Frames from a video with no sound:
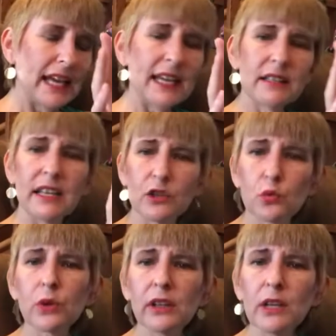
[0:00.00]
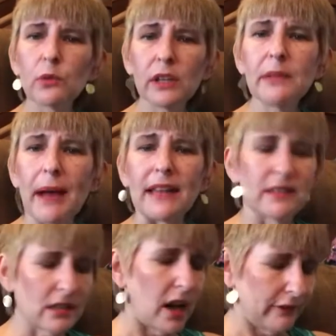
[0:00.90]
it, it's really really bad
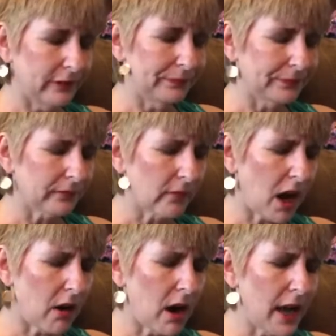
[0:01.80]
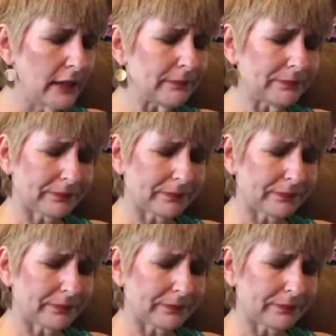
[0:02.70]
stuff all right